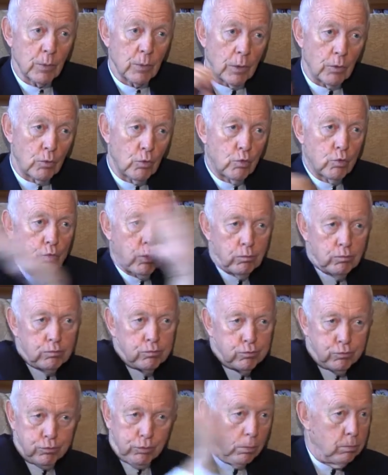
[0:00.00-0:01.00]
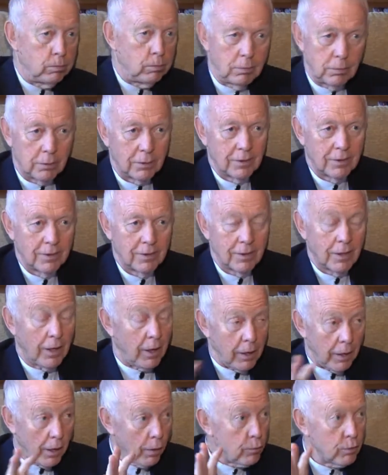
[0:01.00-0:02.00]
went shroom, shroom,
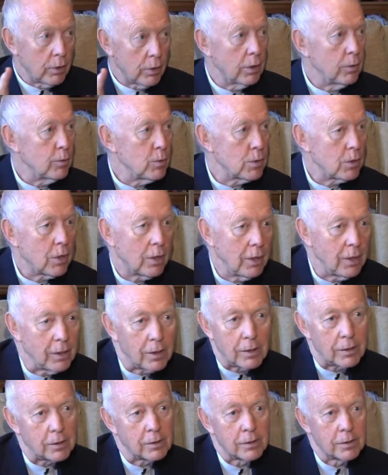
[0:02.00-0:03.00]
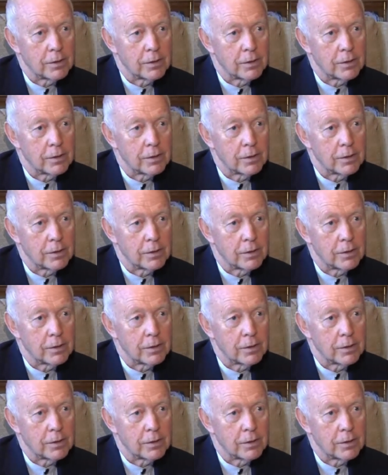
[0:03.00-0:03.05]
and everything was clear.